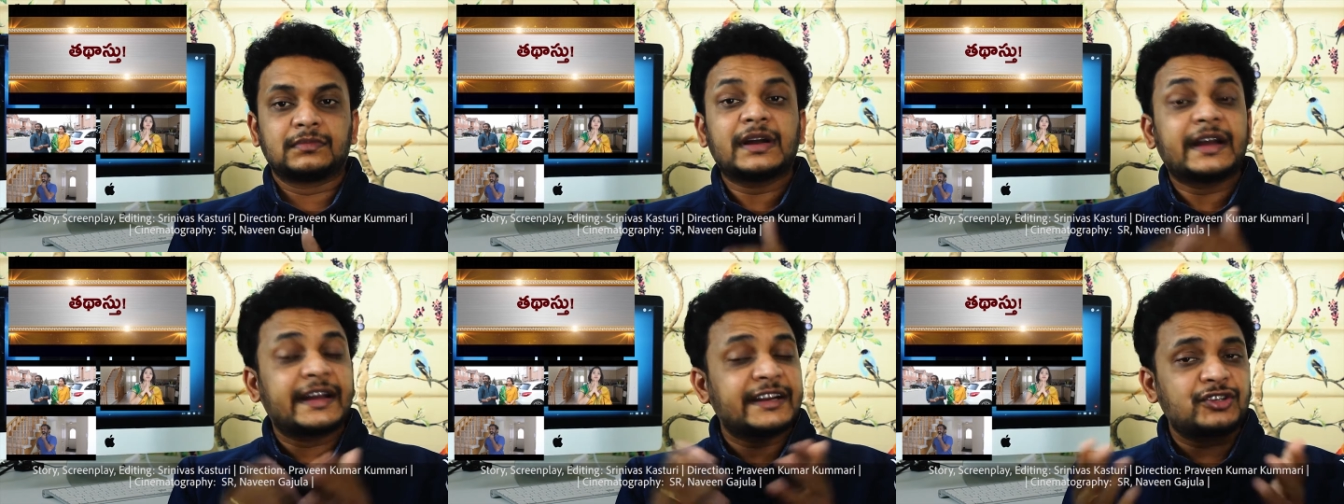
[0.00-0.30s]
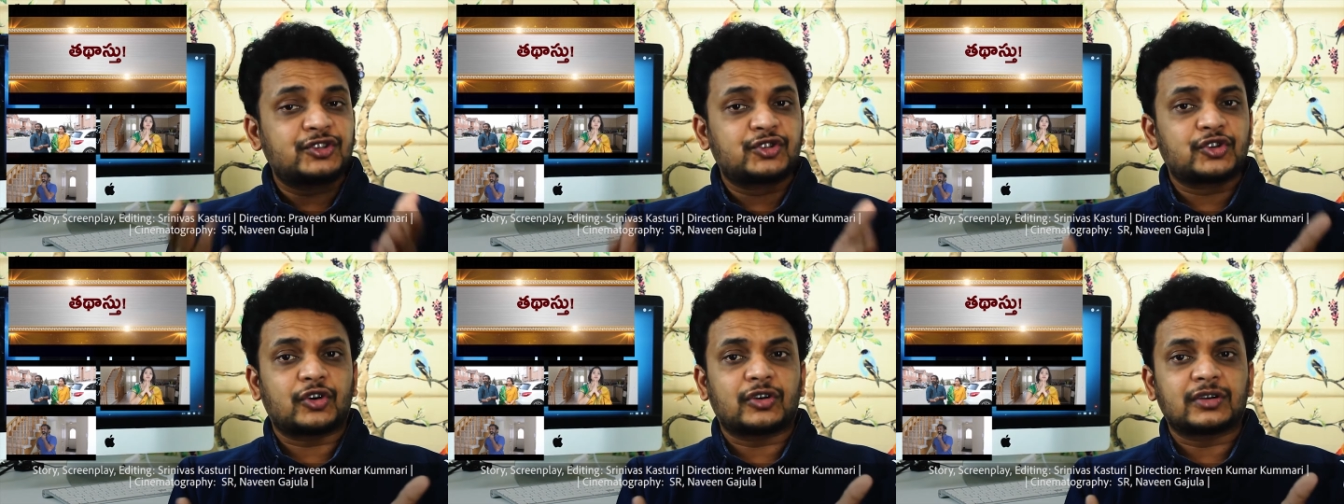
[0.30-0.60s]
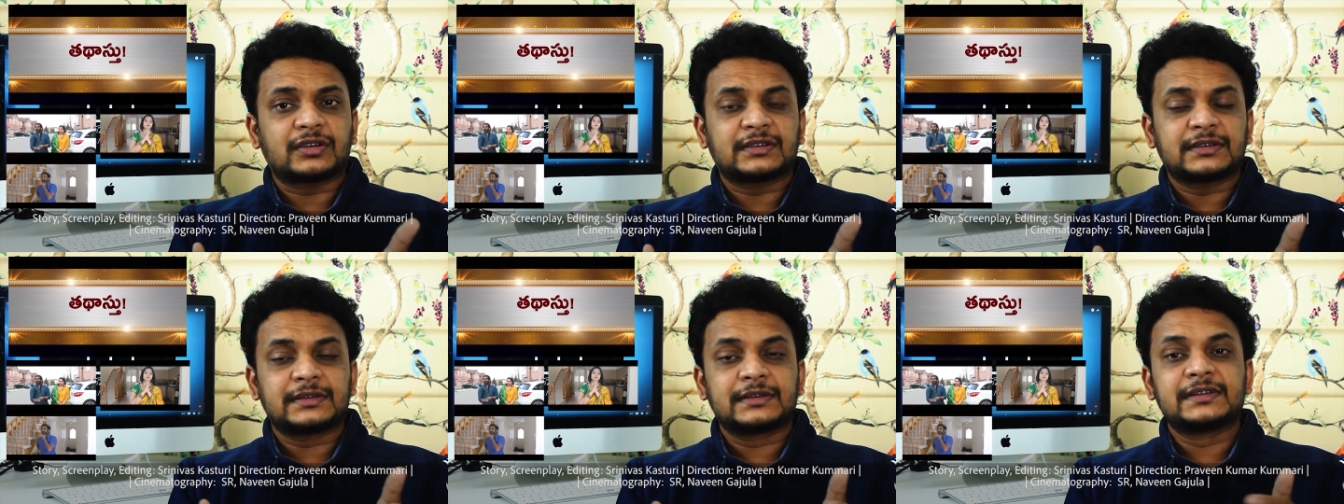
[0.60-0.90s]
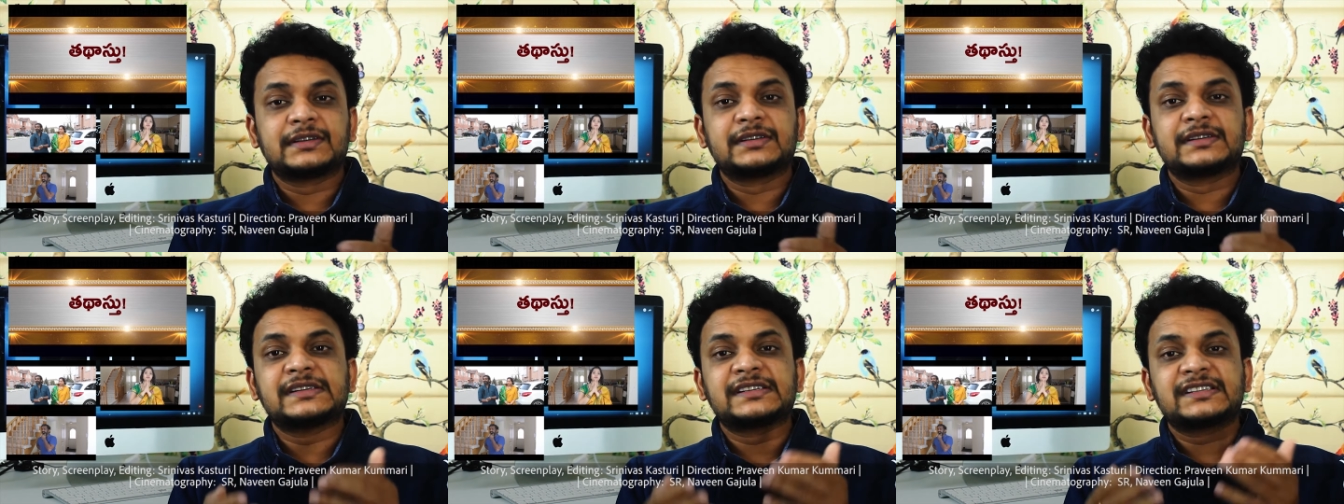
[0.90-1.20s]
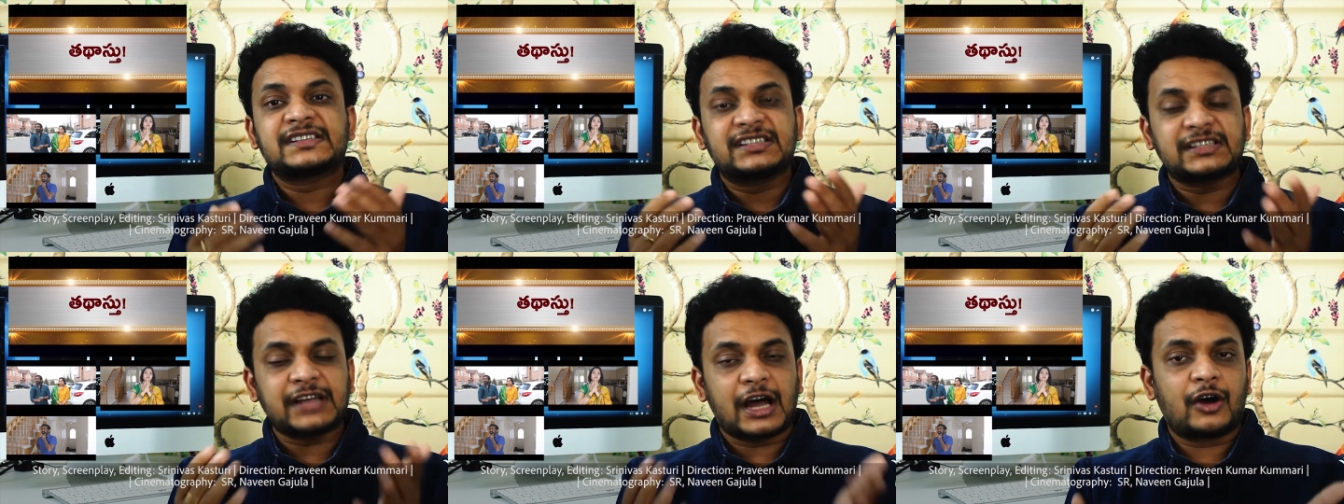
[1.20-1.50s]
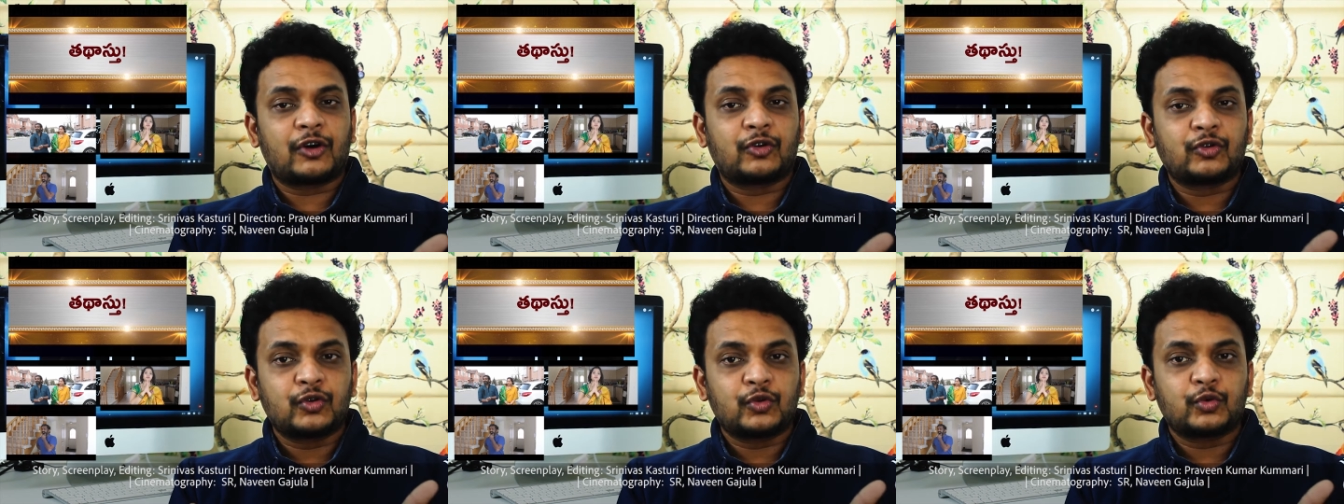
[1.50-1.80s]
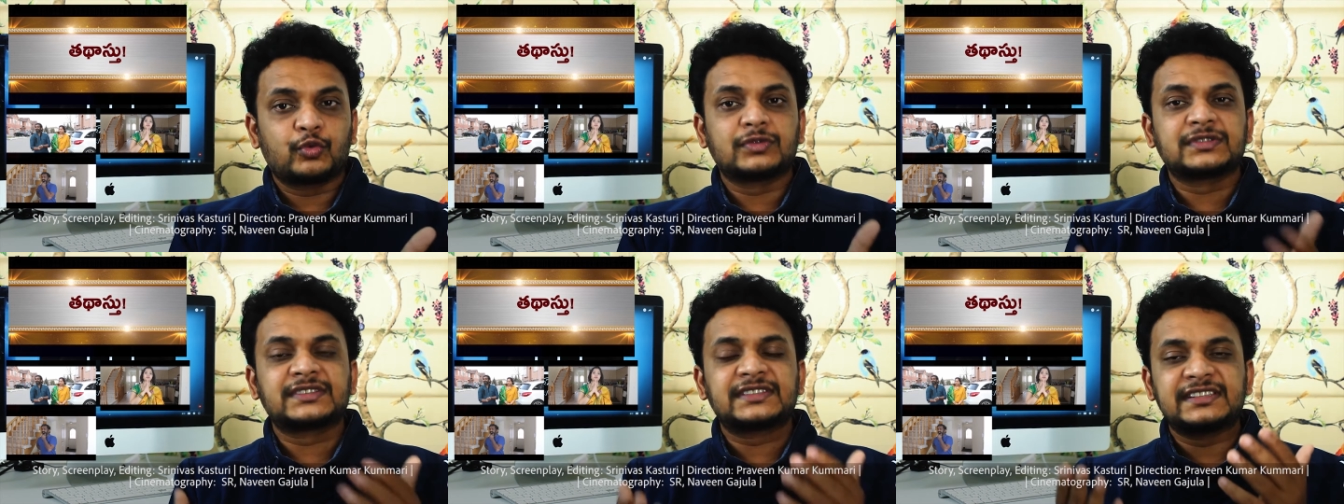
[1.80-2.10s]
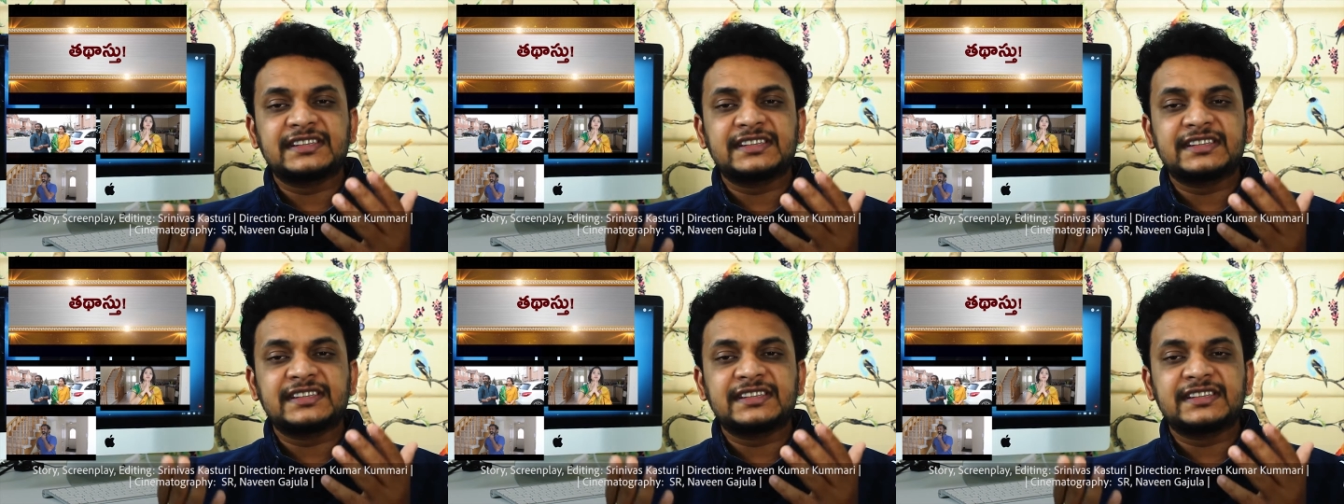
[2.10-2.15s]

In short, sound was